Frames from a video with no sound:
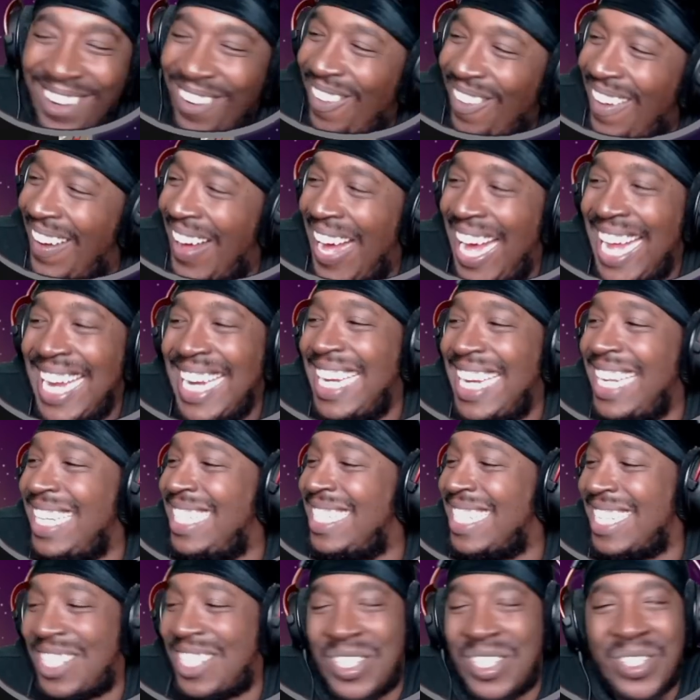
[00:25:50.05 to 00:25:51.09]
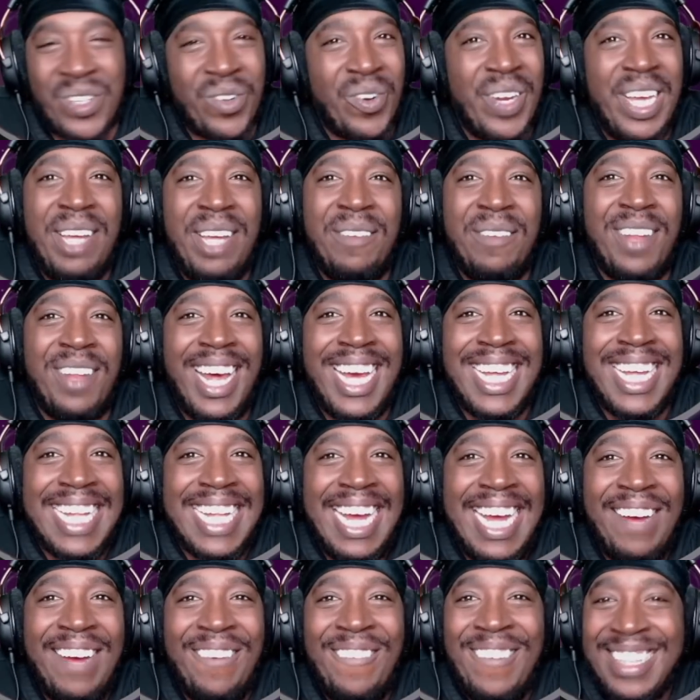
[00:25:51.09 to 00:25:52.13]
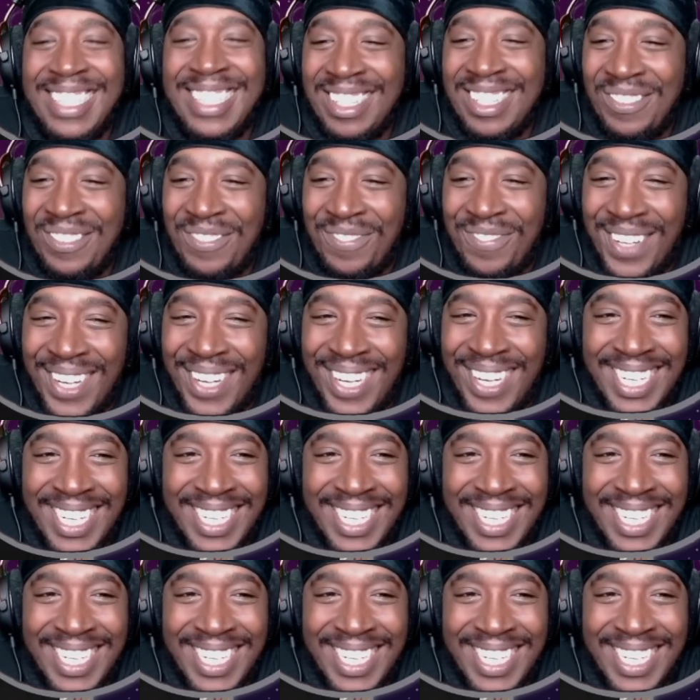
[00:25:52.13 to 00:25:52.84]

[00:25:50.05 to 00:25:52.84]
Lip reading: Why did he just scream like that? What the fuck?